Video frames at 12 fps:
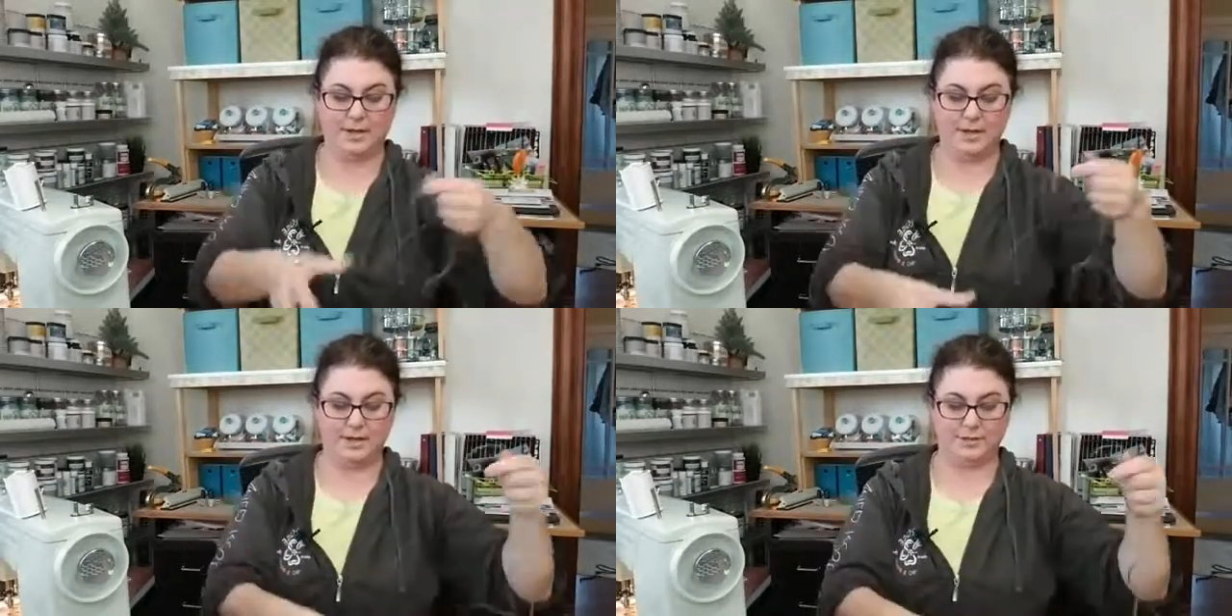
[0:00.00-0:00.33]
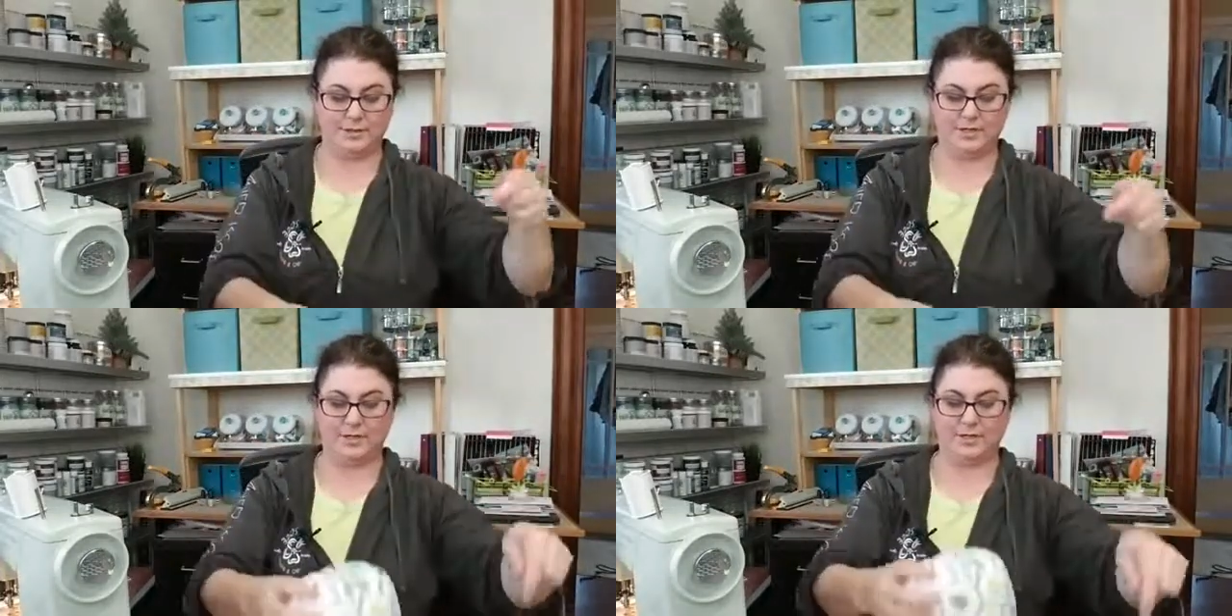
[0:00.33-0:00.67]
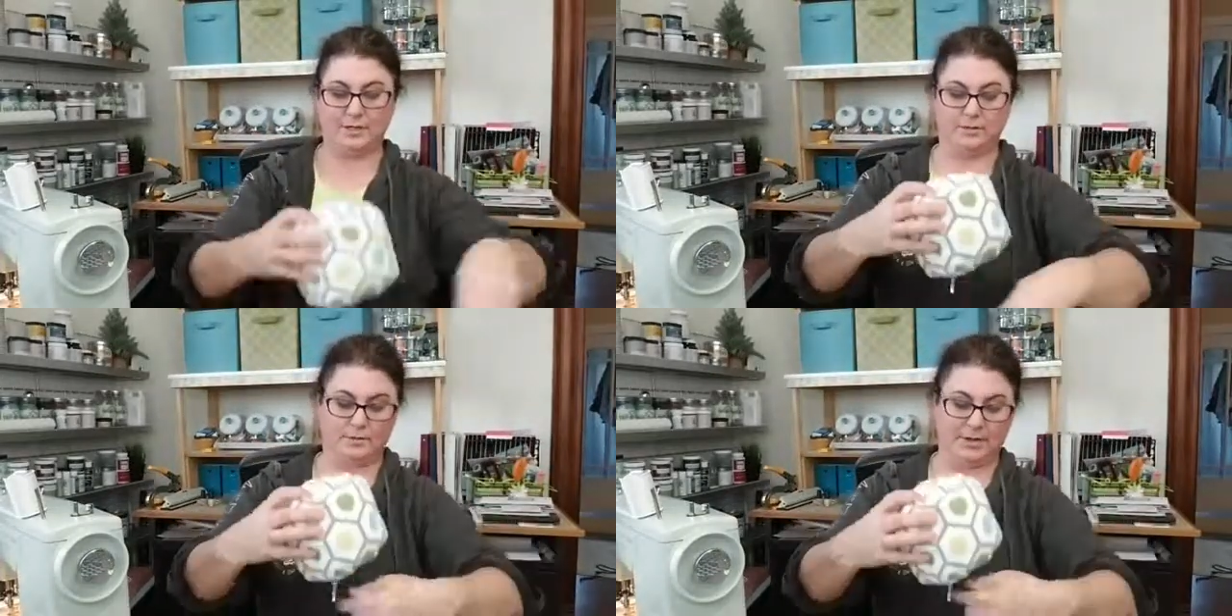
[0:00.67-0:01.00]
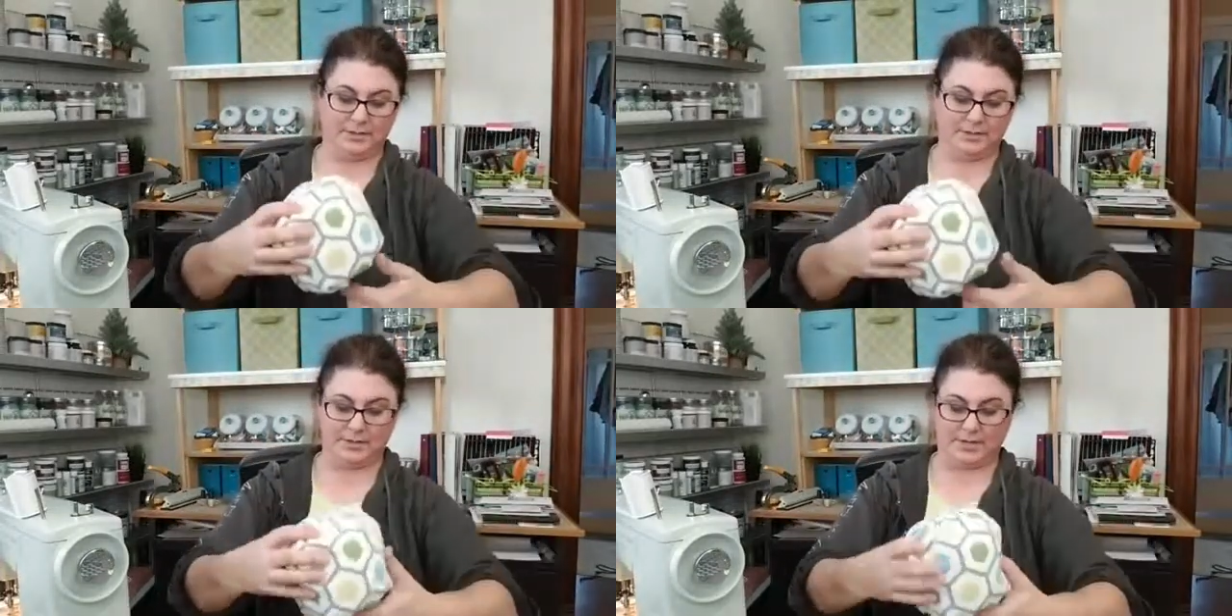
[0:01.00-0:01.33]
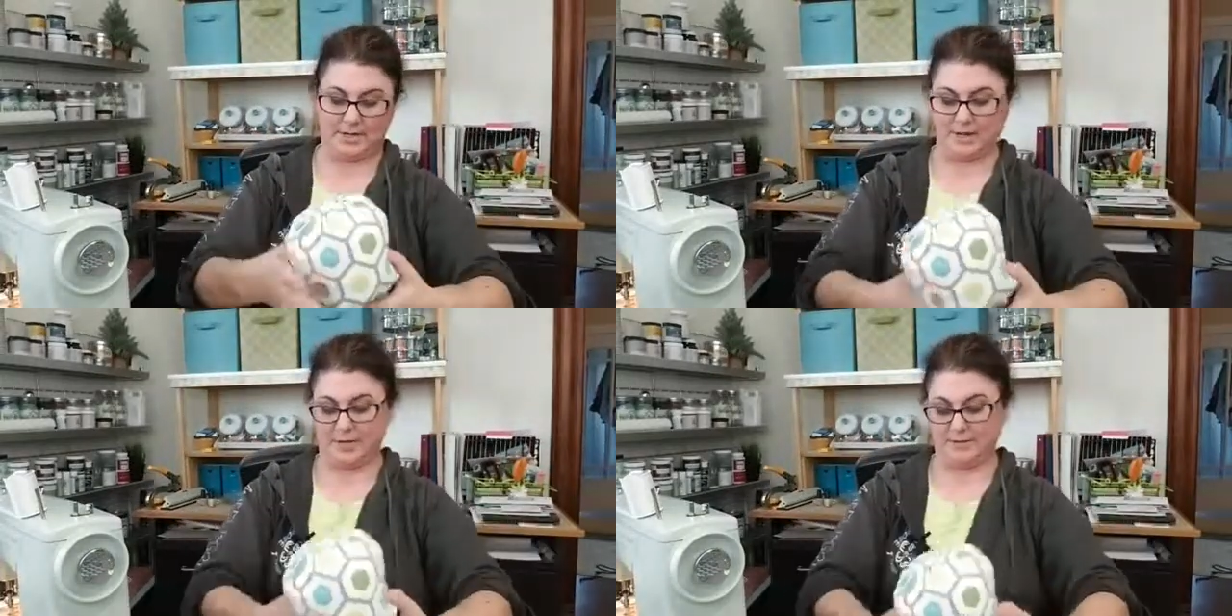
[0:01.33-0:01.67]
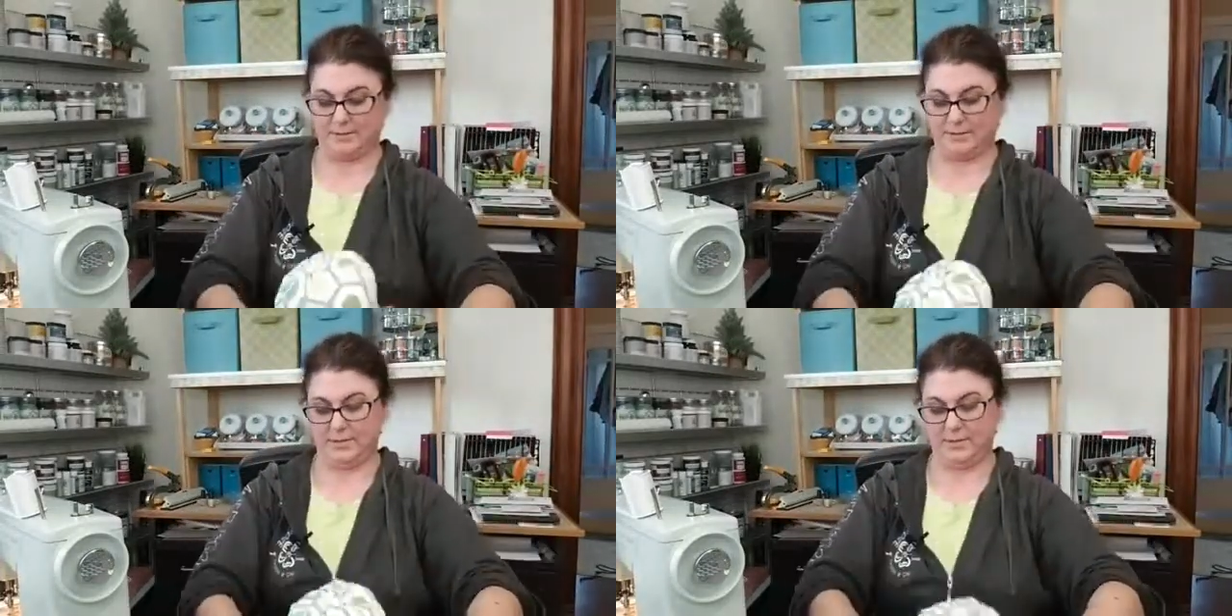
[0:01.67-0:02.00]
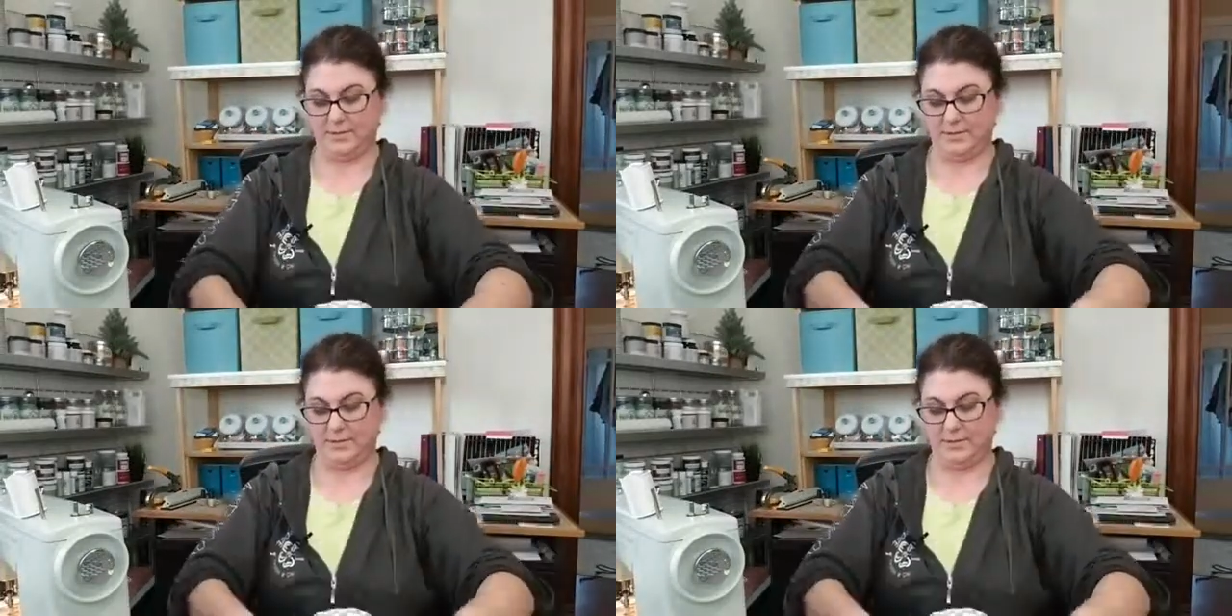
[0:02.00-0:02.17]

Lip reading: I just get it the right size.